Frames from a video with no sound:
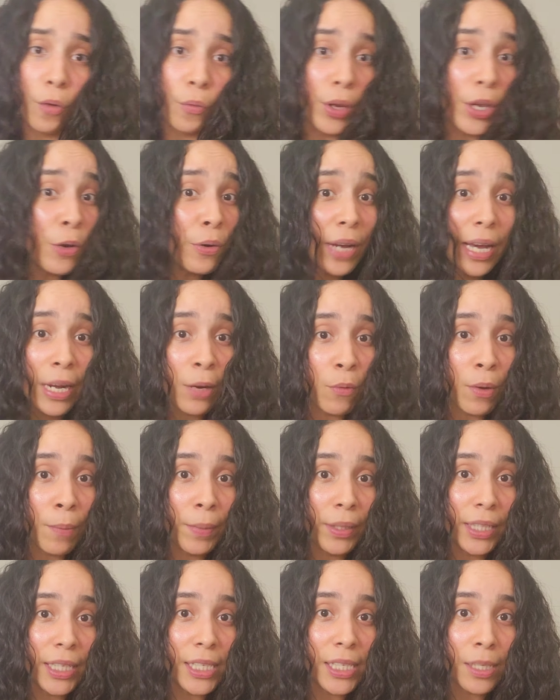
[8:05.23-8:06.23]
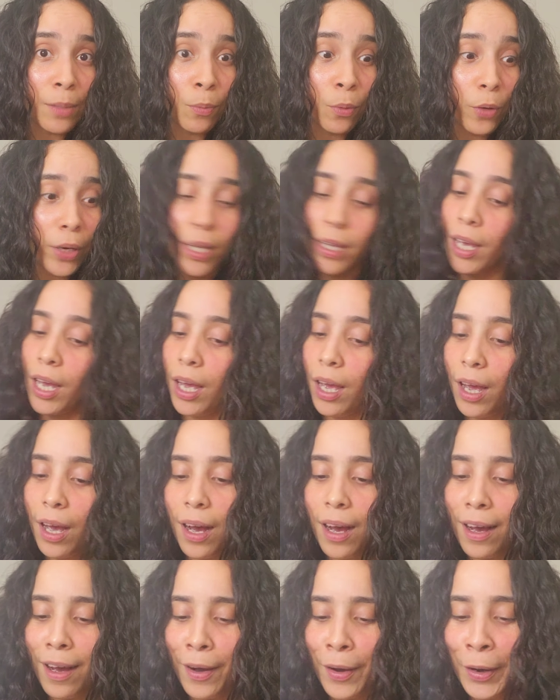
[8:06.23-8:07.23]
reuniting with Melissa, boy.
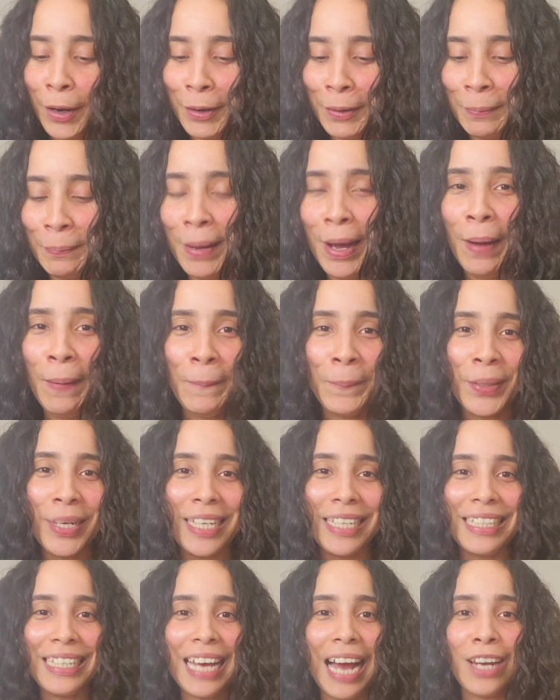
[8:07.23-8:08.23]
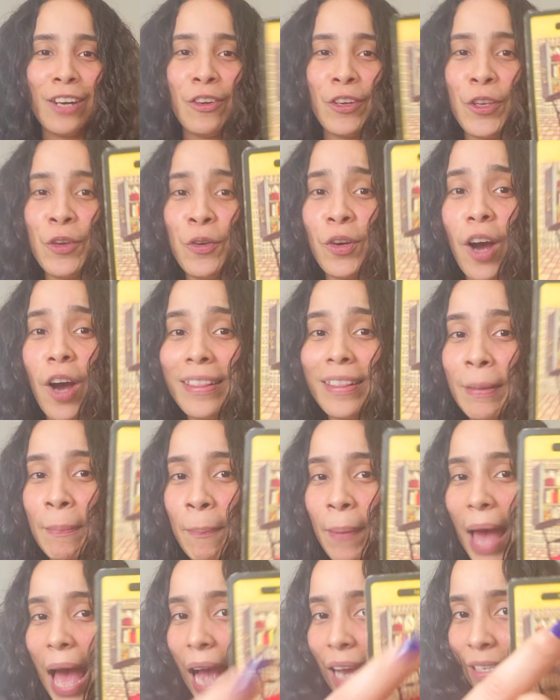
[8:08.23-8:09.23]
But yeah, look, you got the
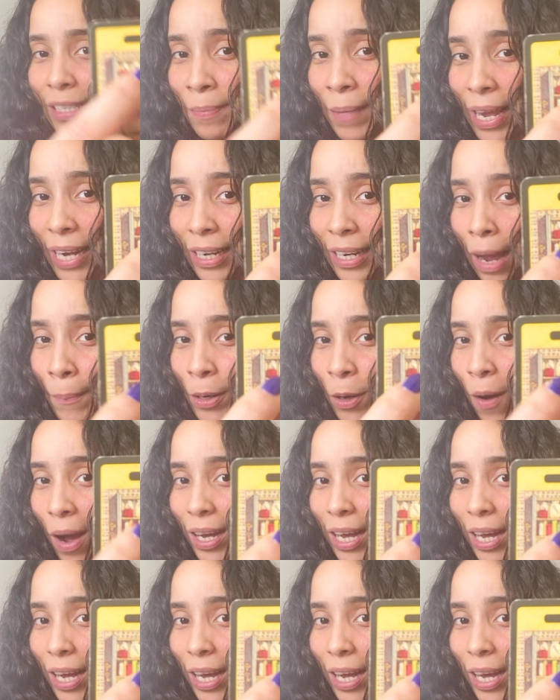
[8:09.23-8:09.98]
bag. Somebody comment below. I